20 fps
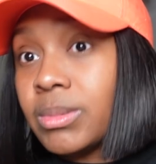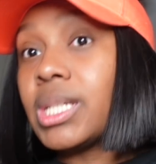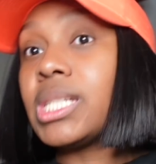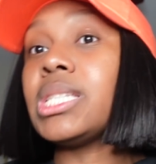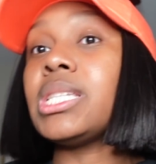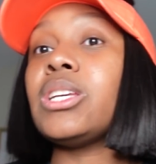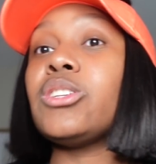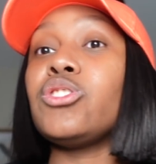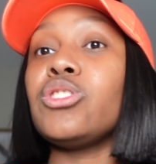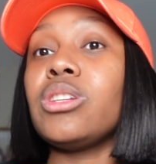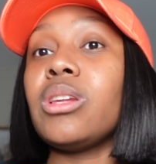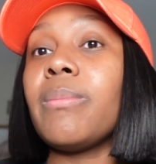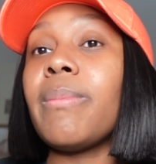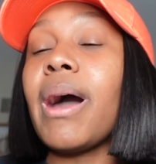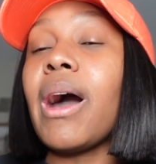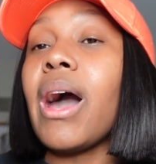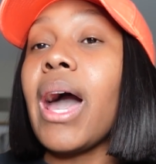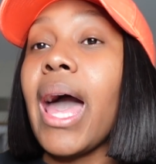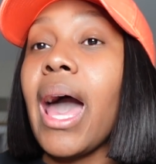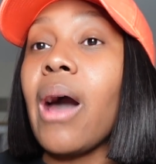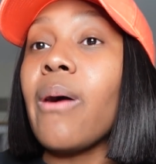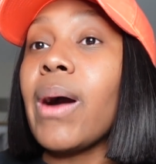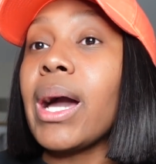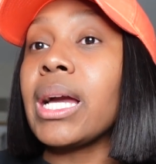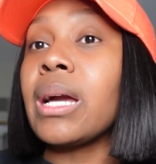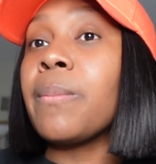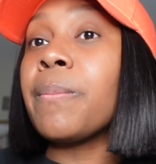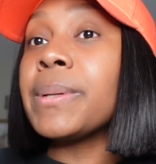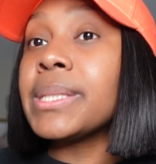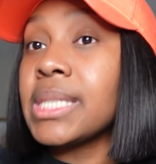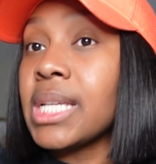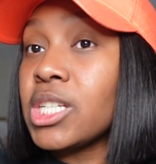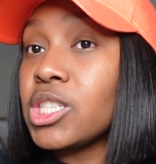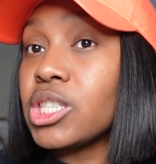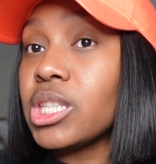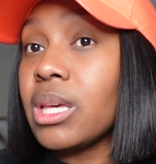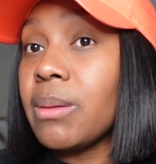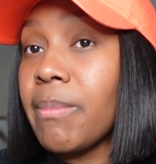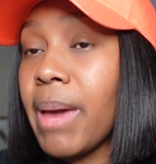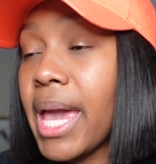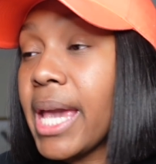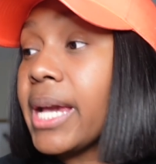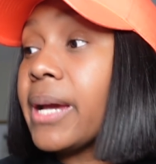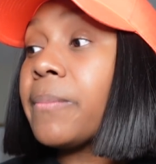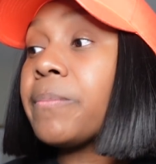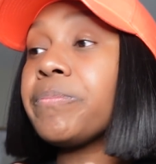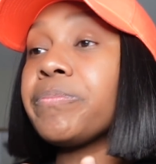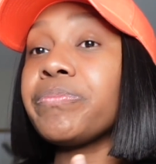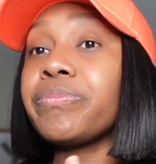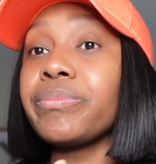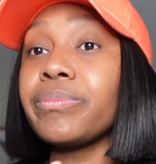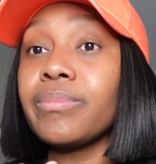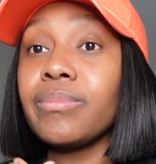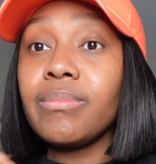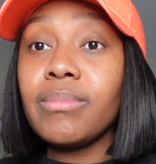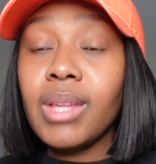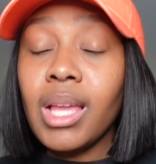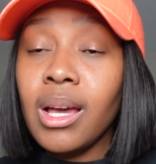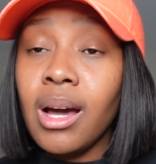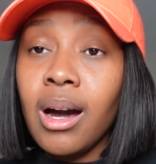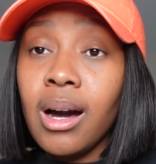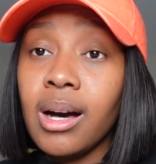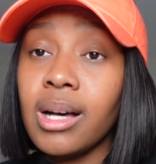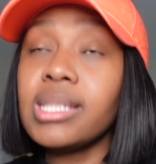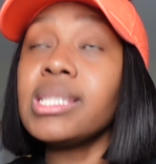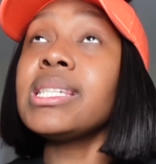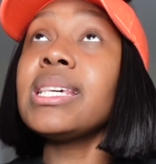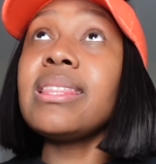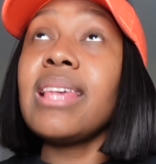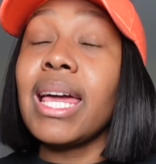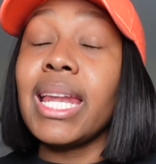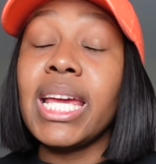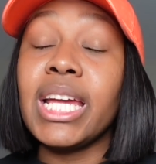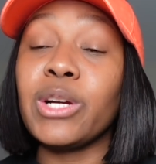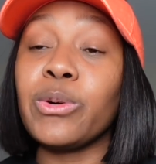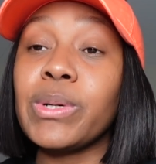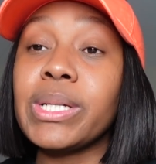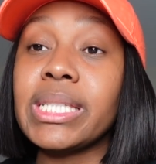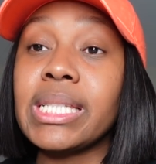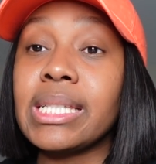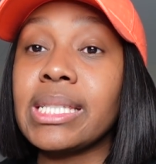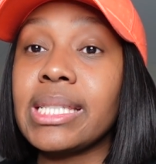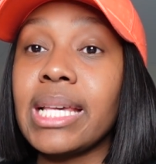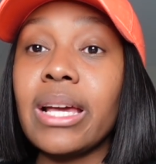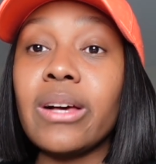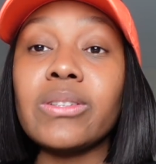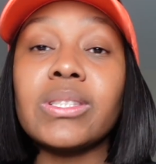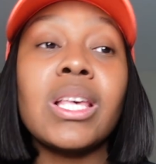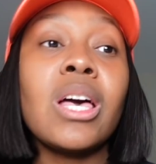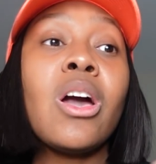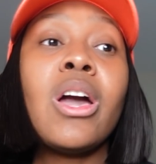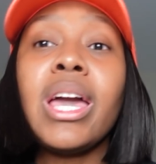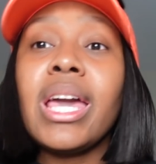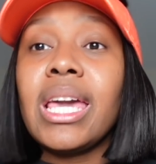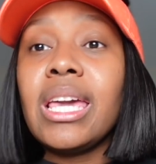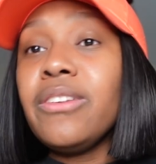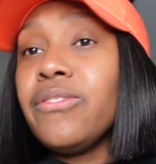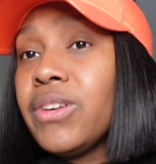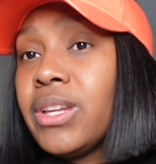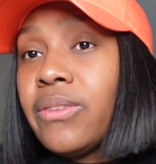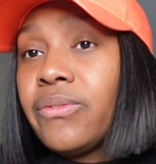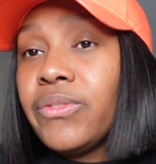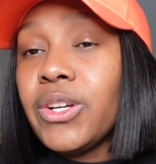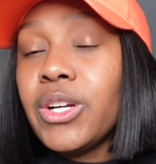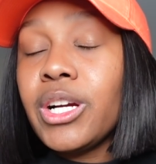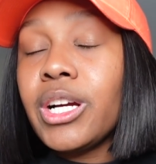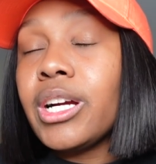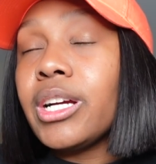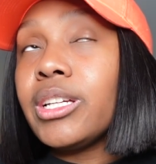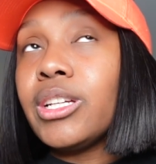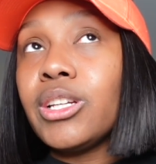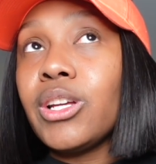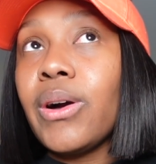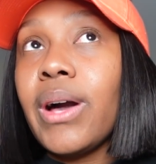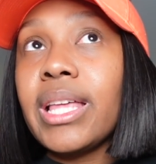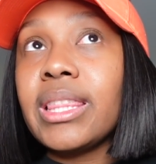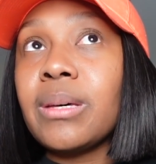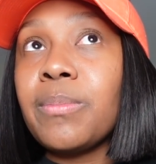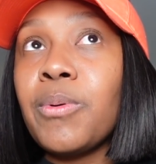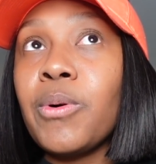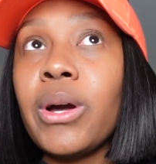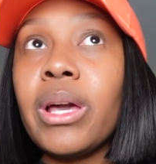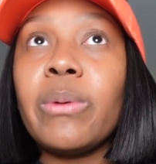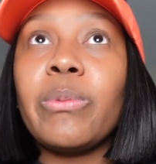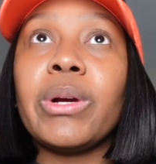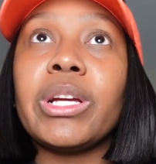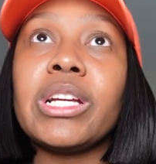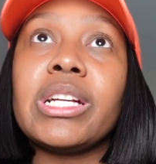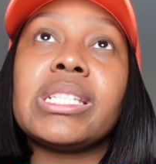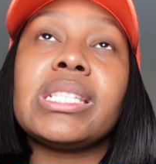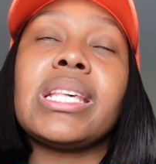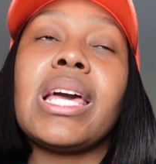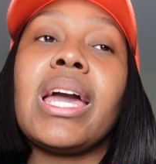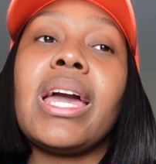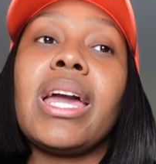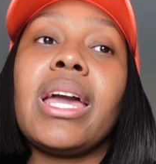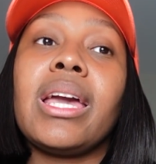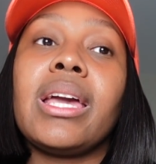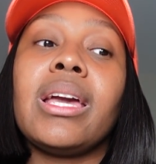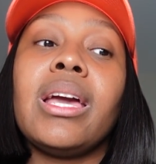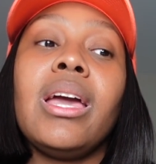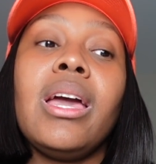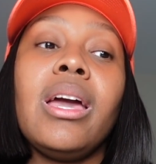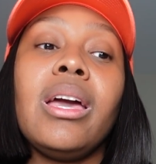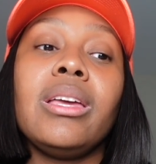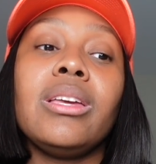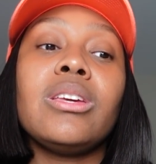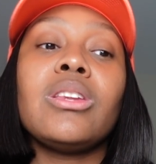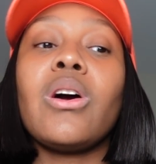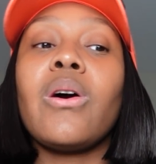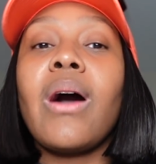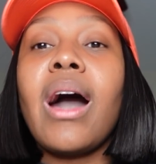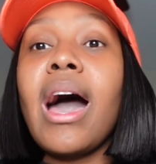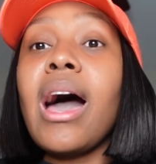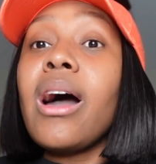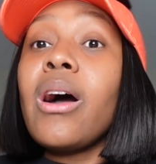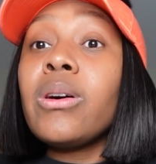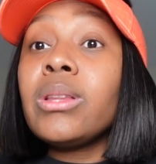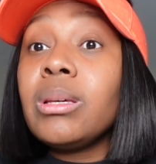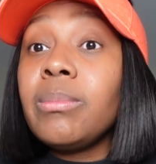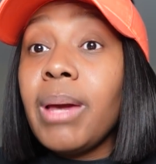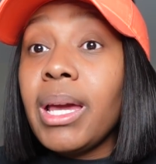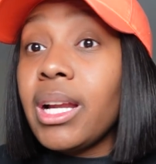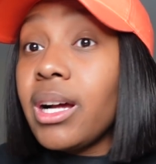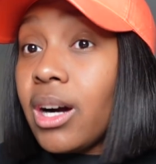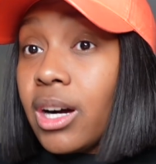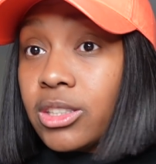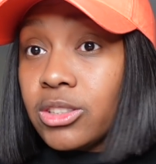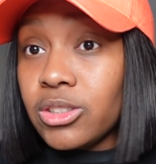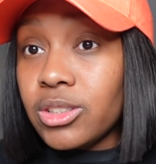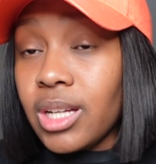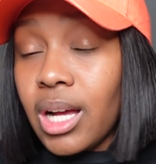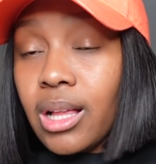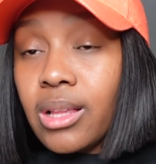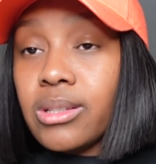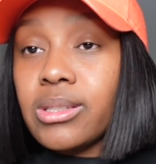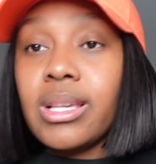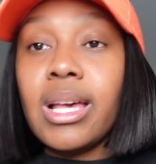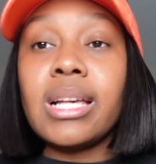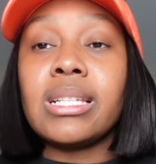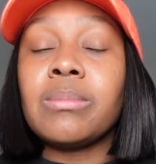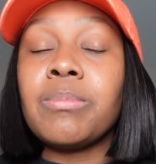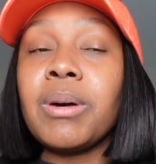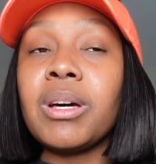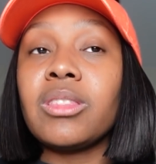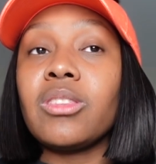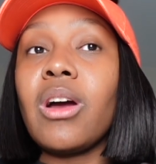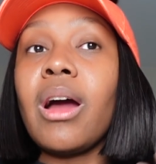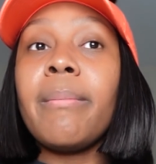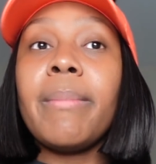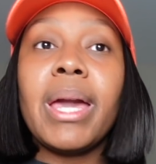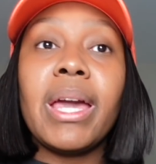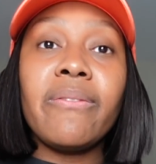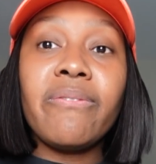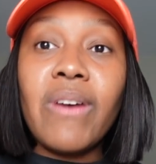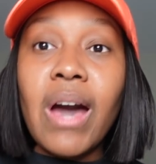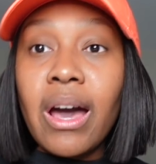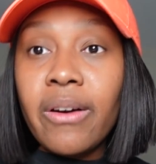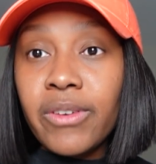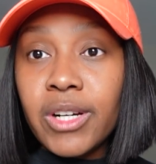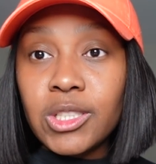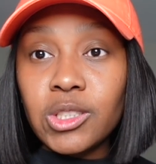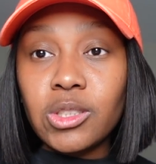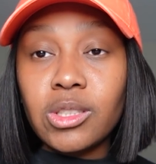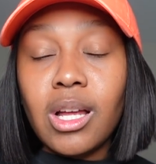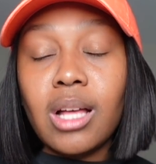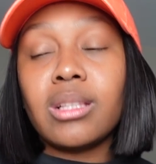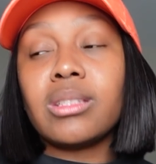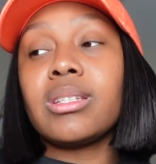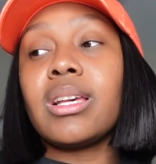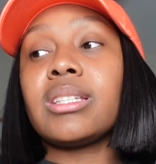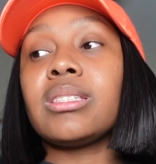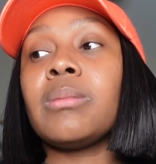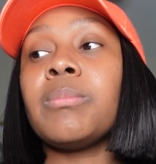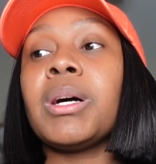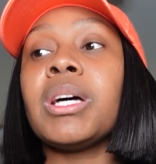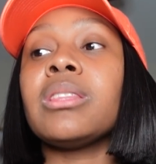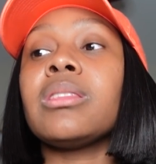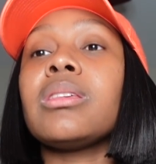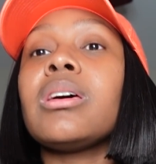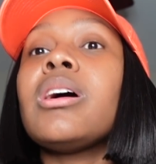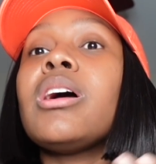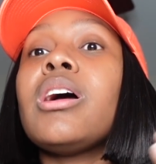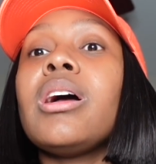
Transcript: decision about how I could potentially see that increase in sales. Even if you're, you know, at the point where you're saying, you know, I only made $100 last month, or I made $500 last month.